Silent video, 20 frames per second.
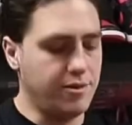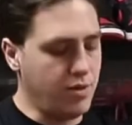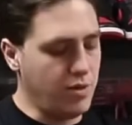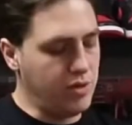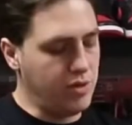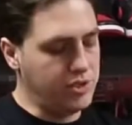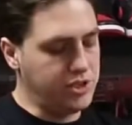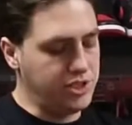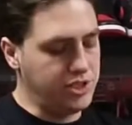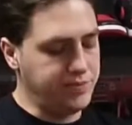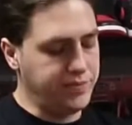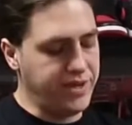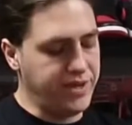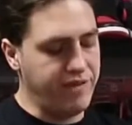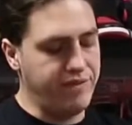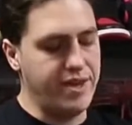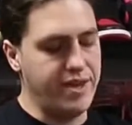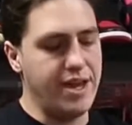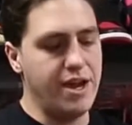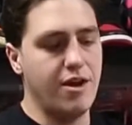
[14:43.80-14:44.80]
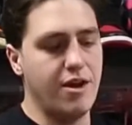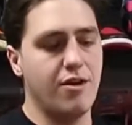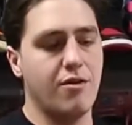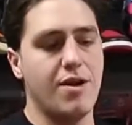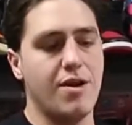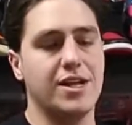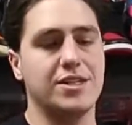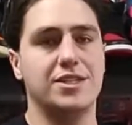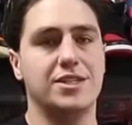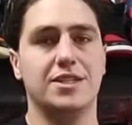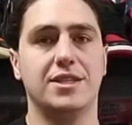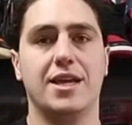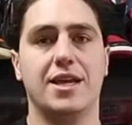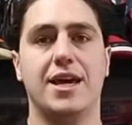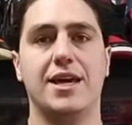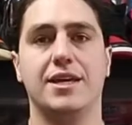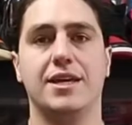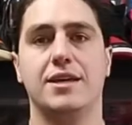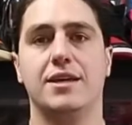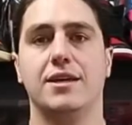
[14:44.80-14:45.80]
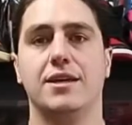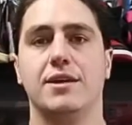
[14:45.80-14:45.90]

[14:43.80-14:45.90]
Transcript: up on what's shipping, we have an Air Huarache Light.